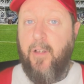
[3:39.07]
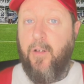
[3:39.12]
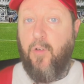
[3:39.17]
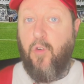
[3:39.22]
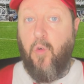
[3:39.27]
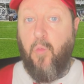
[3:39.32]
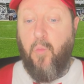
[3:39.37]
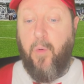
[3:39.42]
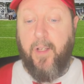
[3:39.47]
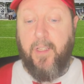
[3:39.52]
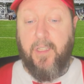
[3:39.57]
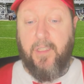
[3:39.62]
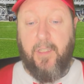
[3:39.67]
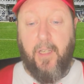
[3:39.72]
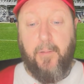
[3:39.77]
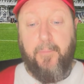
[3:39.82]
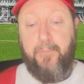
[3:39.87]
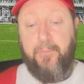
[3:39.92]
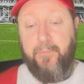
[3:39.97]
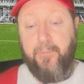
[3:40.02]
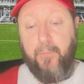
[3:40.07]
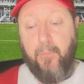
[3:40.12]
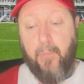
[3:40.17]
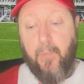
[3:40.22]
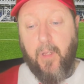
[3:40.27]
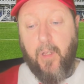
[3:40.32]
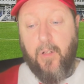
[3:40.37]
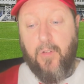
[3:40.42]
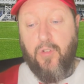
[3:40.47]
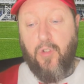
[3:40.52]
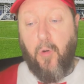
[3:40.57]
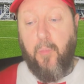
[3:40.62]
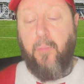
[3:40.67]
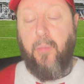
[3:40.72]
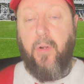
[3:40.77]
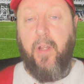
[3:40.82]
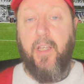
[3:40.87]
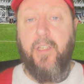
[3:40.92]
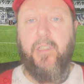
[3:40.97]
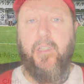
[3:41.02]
come Wednesday. Top players